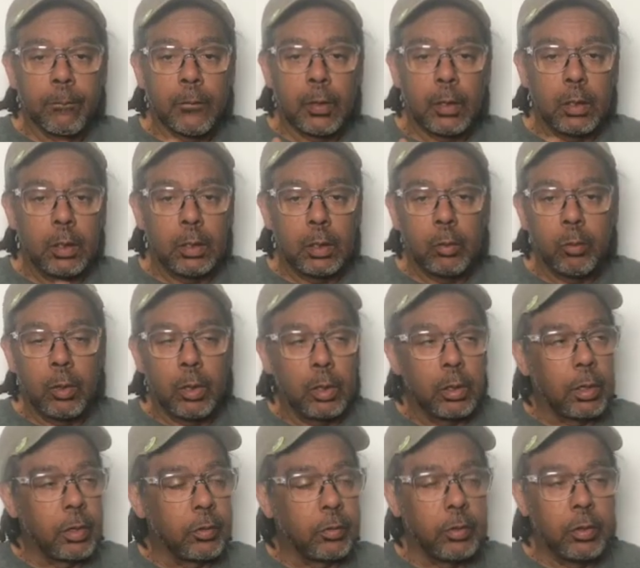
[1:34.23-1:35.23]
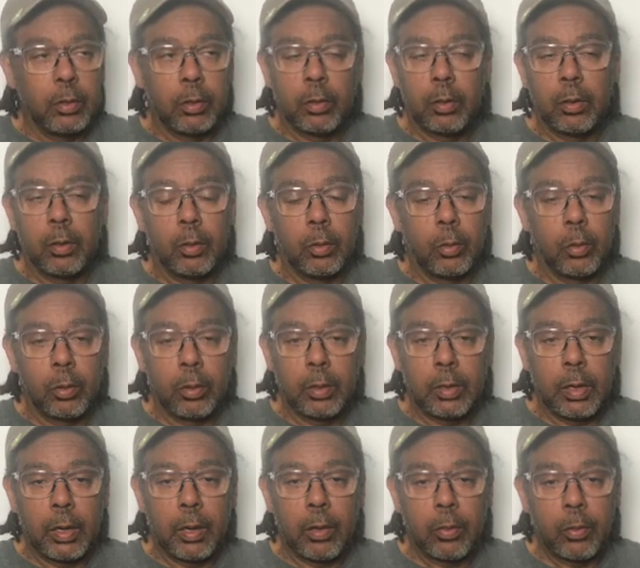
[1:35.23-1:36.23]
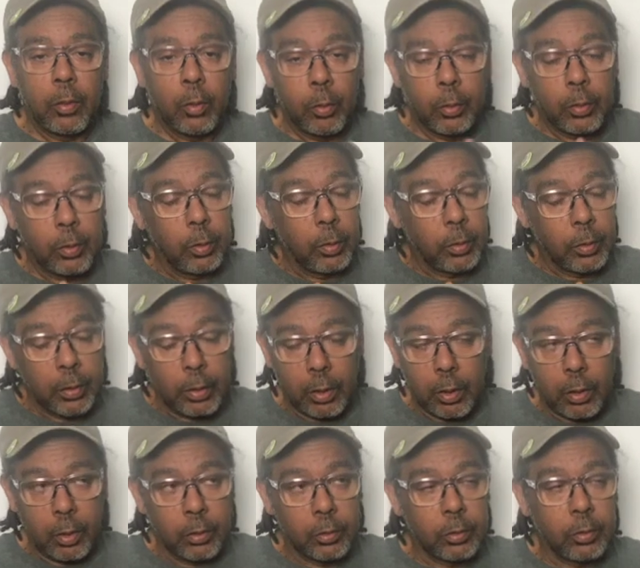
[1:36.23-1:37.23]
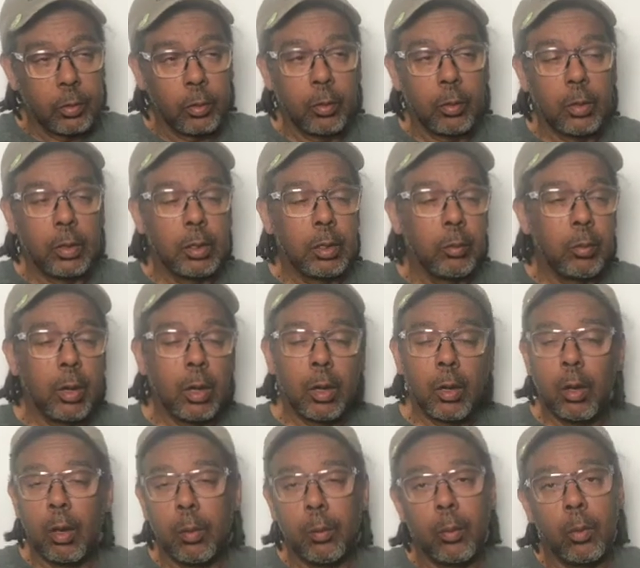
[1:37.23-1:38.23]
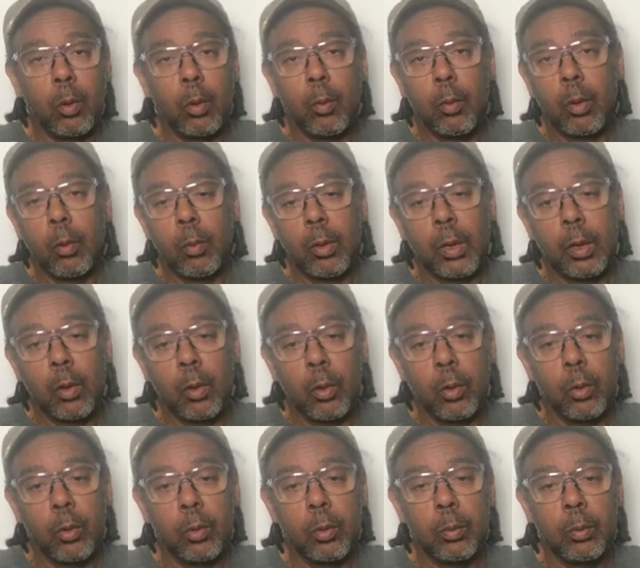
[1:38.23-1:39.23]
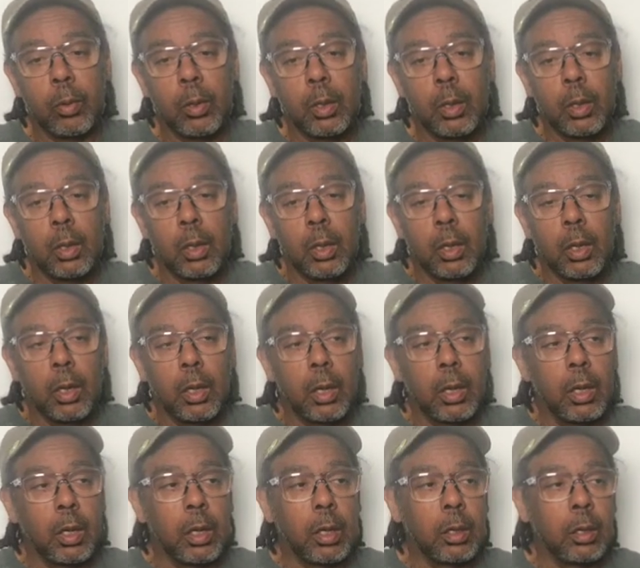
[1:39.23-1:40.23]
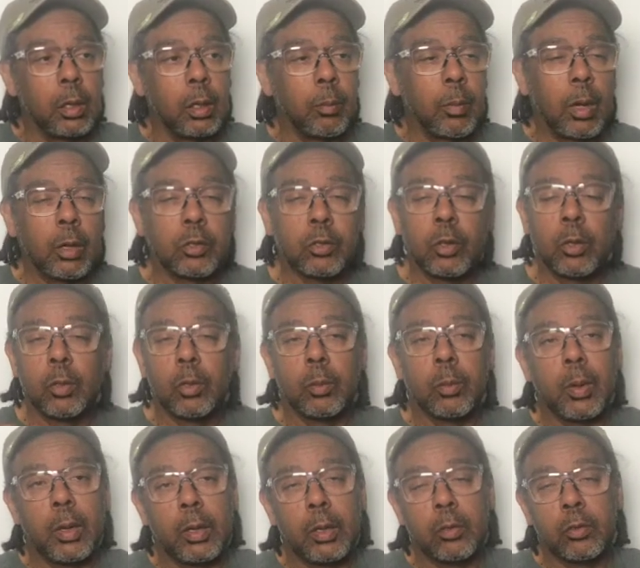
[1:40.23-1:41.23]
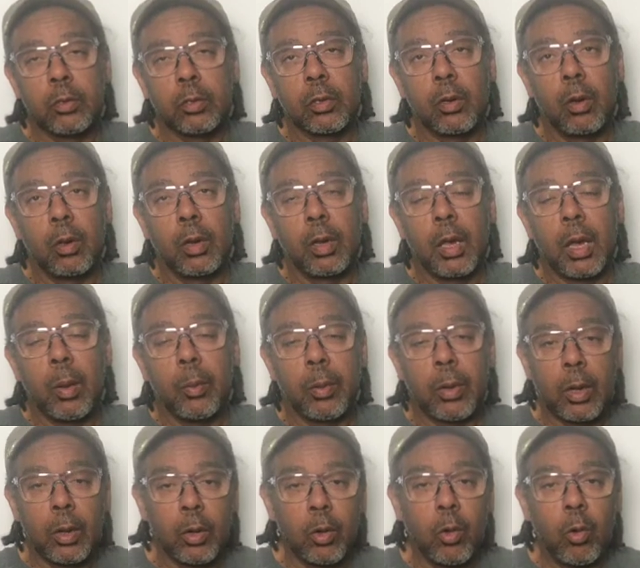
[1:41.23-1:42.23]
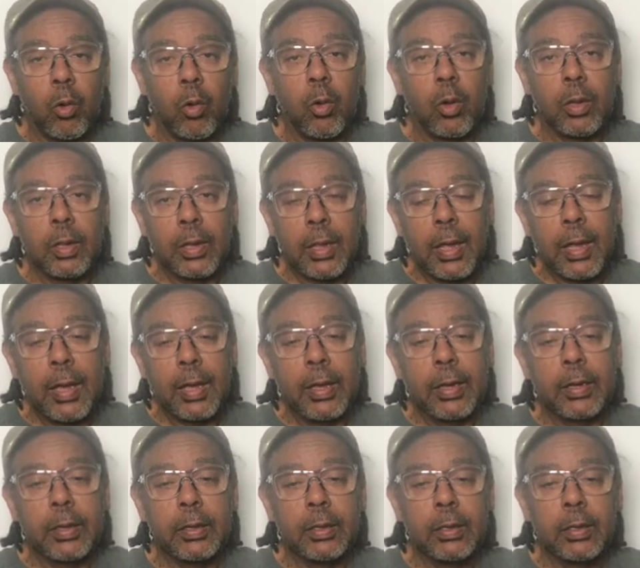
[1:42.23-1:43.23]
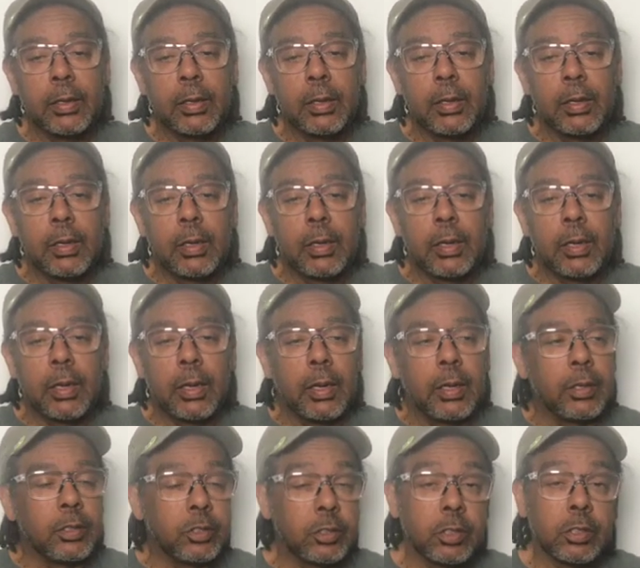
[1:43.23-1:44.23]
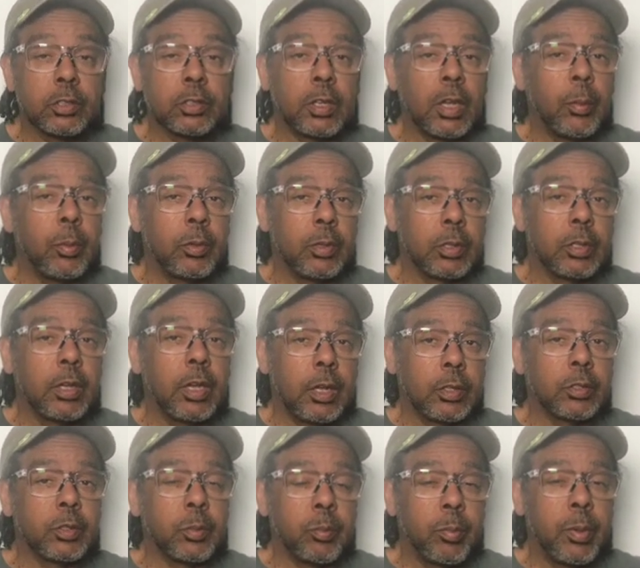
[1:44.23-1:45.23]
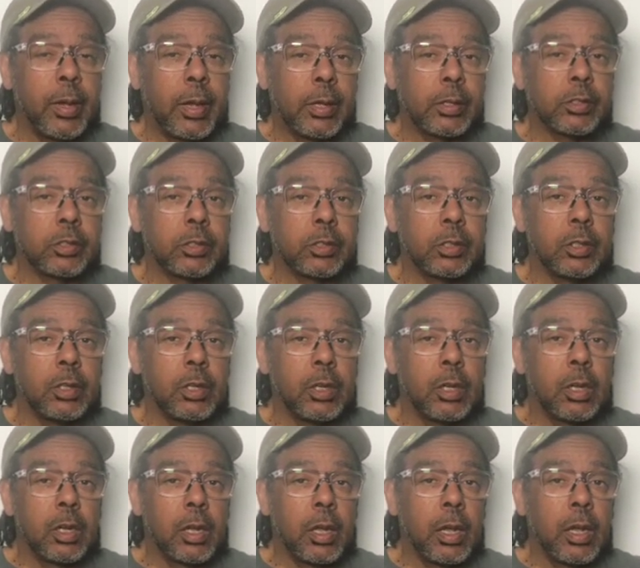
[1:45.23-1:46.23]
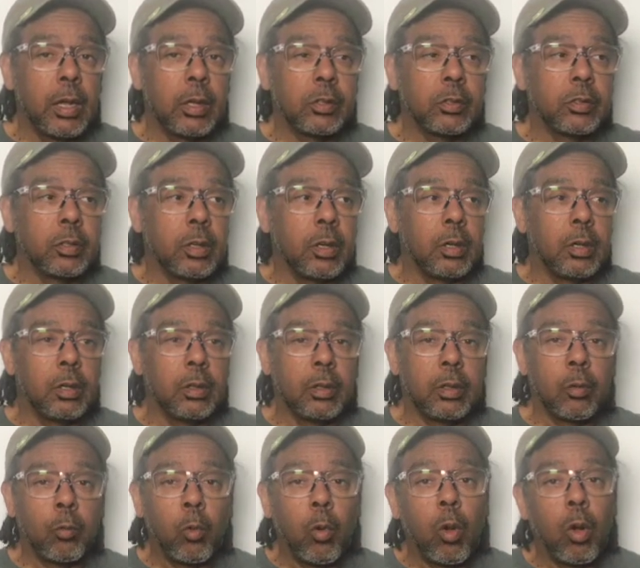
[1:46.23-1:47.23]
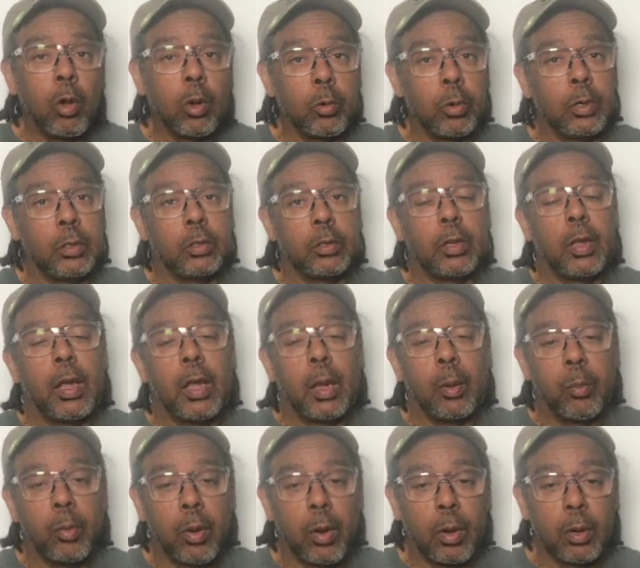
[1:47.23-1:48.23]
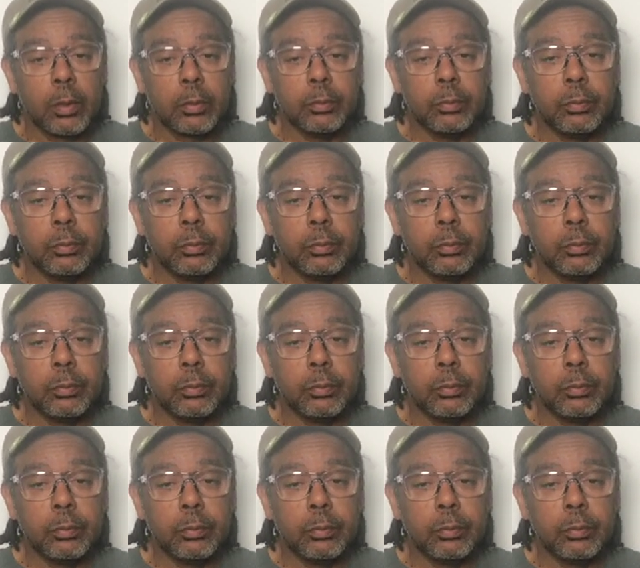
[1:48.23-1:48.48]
Anyway, that's neither here nor there, no, nor there. So anyway, I'm on my way home and um, I turn on my Instacart app and I go online and just happened to catch a batch at uh, the Walgreens in Hyde Park.